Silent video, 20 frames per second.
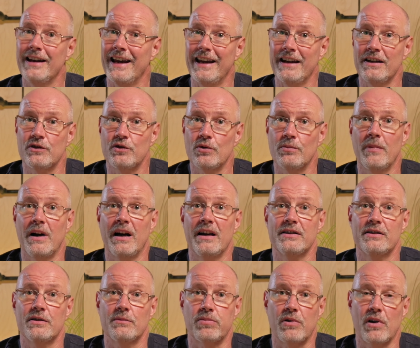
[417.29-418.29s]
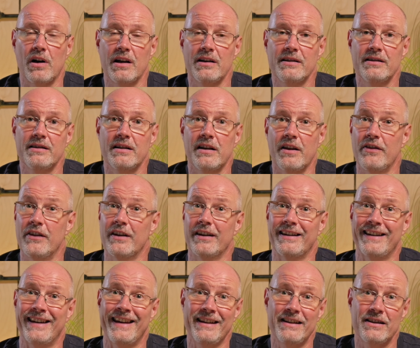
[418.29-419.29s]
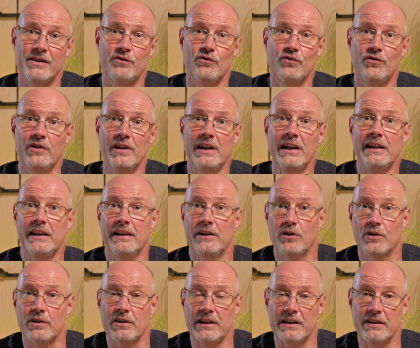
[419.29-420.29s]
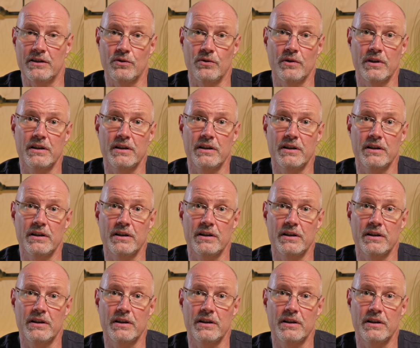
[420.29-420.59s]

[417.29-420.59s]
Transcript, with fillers: and to my surprise the kids really got into